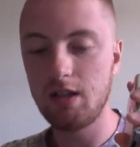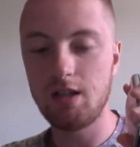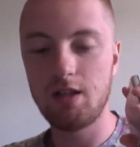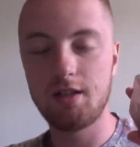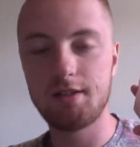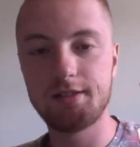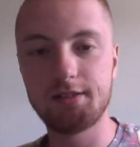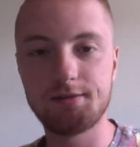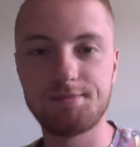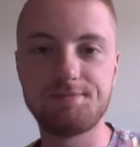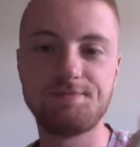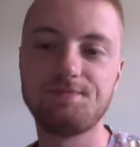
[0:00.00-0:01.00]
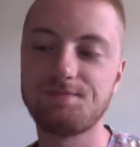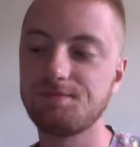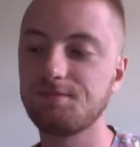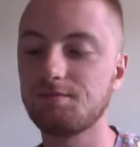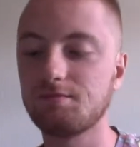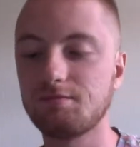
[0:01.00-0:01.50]

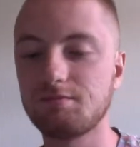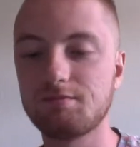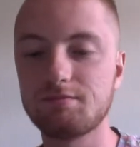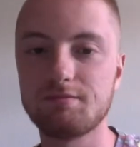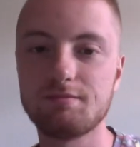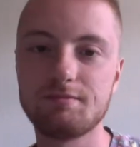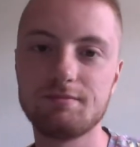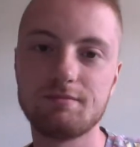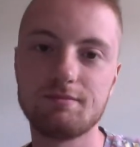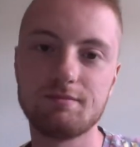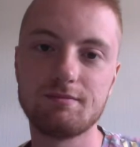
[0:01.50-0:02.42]
Nobody speaks.